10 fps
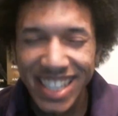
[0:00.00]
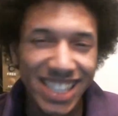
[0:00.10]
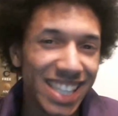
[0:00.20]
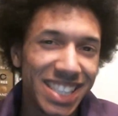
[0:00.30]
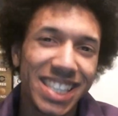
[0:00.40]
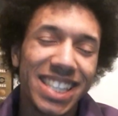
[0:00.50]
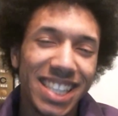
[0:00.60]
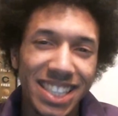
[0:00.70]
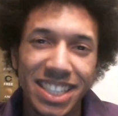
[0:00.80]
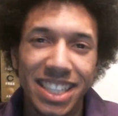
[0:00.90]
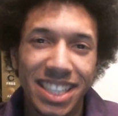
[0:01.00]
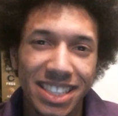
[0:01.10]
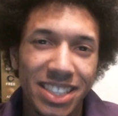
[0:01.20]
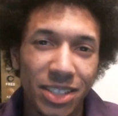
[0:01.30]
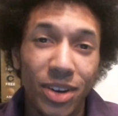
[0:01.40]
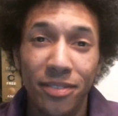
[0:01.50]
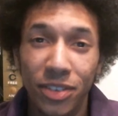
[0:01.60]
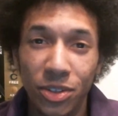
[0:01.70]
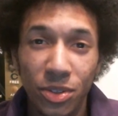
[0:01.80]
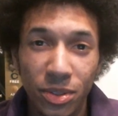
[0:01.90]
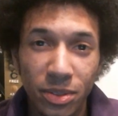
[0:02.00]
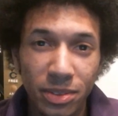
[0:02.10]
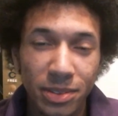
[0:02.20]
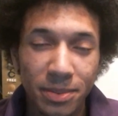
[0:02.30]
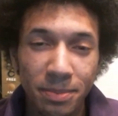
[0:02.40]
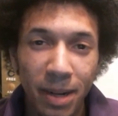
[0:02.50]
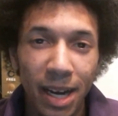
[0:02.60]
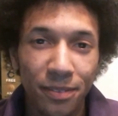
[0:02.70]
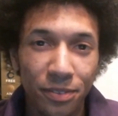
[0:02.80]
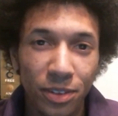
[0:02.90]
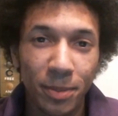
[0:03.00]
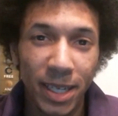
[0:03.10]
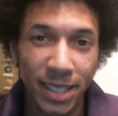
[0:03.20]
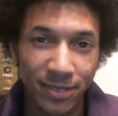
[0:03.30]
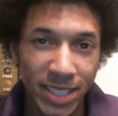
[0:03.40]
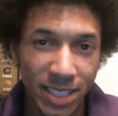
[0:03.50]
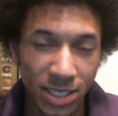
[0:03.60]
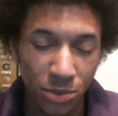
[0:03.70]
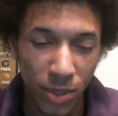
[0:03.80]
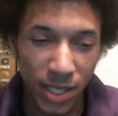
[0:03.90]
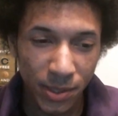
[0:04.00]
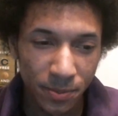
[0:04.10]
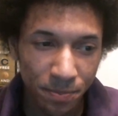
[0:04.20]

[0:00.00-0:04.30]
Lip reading: That's a graphical mod for the Binding of Isaac as well.